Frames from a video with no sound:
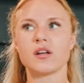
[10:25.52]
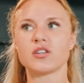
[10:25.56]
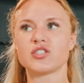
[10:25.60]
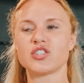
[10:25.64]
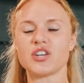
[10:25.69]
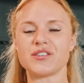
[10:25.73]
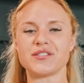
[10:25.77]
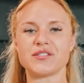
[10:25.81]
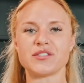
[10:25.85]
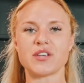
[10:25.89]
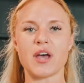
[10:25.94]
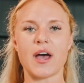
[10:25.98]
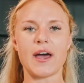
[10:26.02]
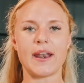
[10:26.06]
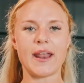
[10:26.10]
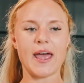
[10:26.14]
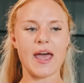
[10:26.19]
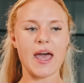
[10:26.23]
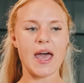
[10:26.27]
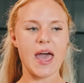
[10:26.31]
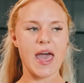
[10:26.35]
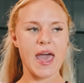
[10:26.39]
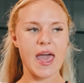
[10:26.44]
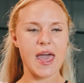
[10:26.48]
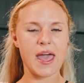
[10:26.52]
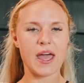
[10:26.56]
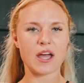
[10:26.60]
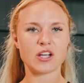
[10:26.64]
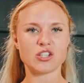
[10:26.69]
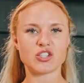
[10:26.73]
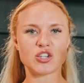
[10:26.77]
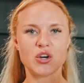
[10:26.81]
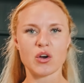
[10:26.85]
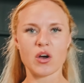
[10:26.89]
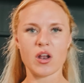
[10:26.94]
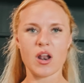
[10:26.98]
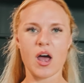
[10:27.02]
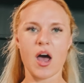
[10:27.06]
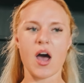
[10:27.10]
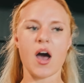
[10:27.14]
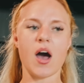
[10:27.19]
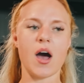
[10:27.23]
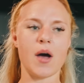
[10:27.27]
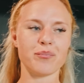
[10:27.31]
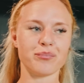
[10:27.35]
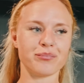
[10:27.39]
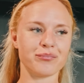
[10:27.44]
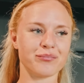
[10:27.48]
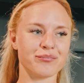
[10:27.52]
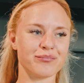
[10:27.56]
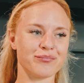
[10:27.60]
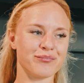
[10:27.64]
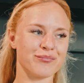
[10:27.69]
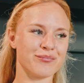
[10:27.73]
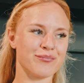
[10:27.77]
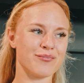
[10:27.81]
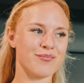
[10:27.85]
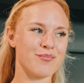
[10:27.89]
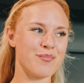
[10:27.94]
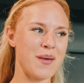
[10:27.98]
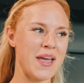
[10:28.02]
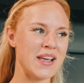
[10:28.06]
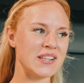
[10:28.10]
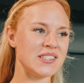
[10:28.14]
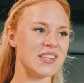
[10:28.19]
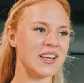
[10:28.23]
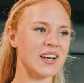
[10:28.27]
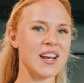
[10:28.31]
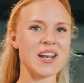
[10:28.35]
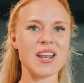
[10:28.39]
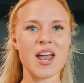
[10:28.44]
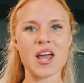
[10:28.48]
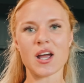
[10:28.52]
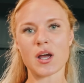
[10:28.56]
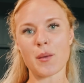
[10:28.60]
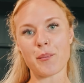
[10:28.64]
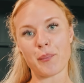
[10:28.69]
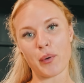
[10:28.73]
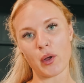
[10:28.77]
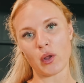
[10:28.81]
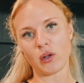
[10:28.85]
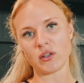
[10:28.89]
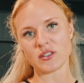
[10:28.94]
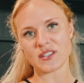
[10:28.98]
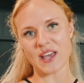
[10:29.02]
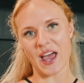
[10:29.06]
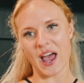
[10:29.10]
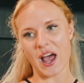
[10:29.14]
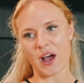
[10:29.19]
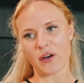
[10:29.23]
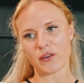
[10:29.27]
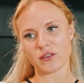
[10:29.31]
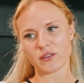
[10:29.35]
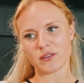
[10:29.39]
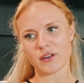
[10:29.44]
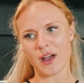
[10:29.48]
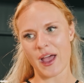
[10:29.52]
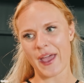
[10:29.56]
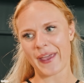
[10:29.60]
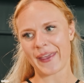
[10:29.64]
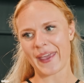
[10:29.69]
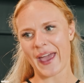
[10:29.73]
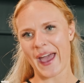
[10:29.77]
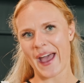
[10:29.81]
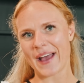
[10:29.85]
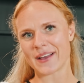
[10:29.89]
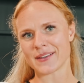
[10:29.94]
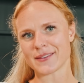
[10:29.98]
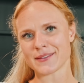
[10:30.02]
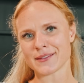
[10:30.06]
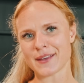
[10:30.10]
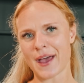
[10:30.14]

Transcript: Just done a dual arm, basically like a pull down, I guess.